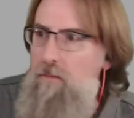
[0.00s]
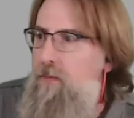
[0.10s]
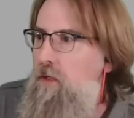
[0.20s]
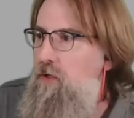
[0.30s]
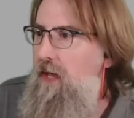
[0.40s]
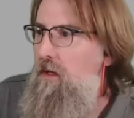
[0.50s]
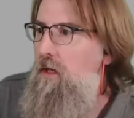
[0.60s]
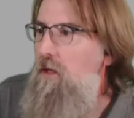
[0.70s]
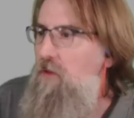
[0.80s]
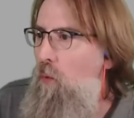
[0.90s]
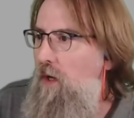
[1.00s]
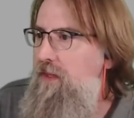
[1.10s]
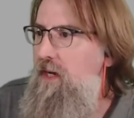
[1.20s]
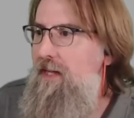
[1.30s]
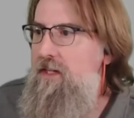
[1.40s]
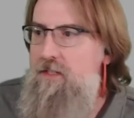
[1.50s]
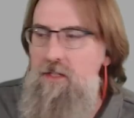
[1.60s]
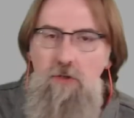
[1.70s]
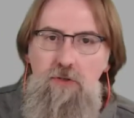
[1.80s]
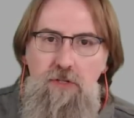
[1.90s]
Okay, the one that I like to
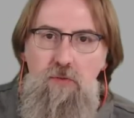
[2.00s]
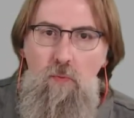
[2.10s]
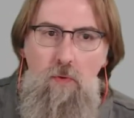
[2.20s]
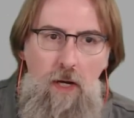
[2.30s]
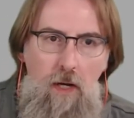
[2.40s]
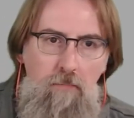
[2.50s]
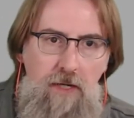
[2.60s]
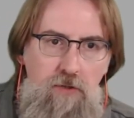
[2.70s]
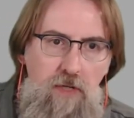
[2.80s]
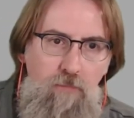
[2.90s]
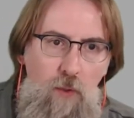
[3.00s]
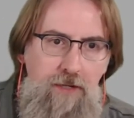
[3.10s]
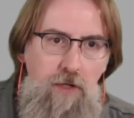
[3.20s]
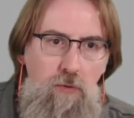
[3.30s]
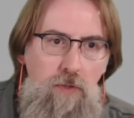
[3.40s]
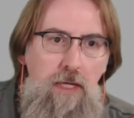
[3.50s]
use is Microsoft OneNote.